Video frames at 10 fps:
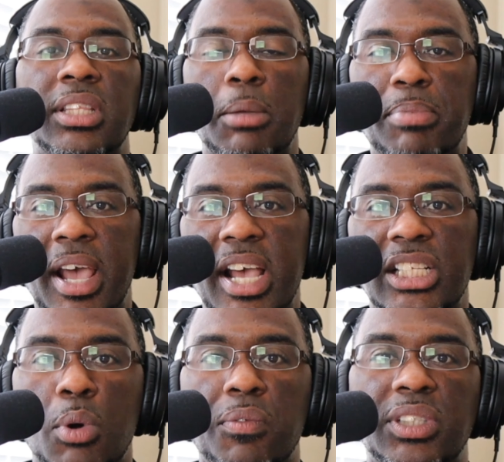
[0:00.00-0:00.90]
then they
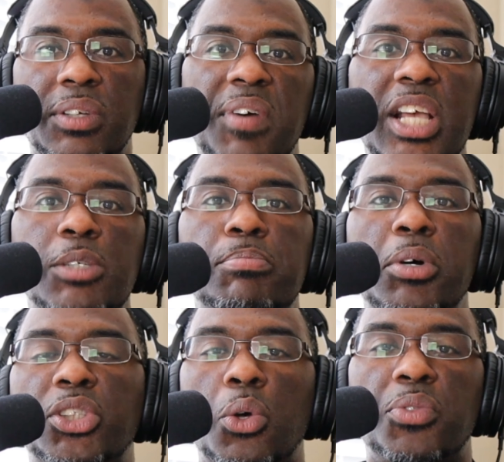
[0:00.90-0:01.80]
passed them over to
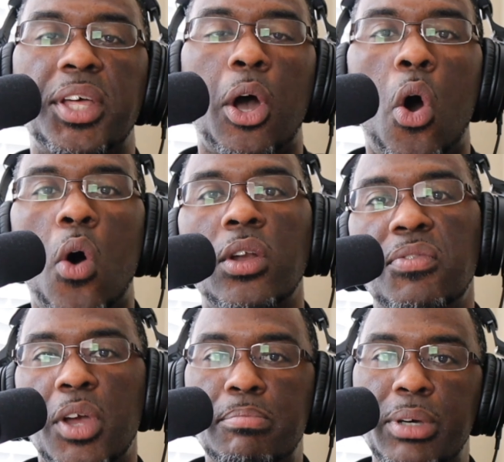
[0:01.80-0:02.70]
Facebook so that
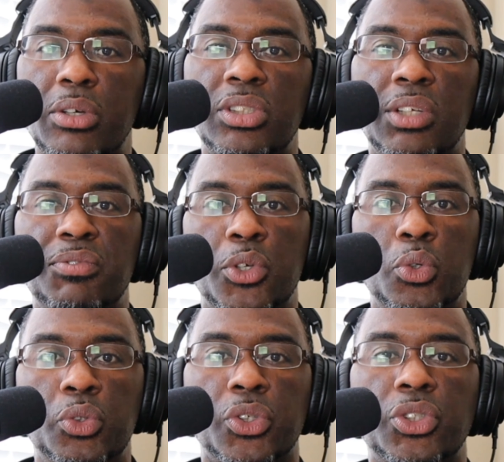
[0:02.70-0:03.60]
all of their billions of
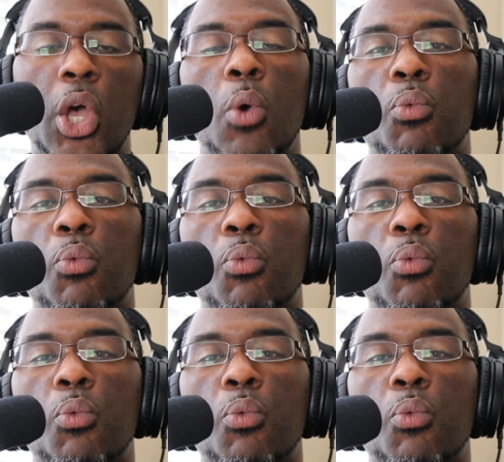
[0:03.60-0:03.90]
users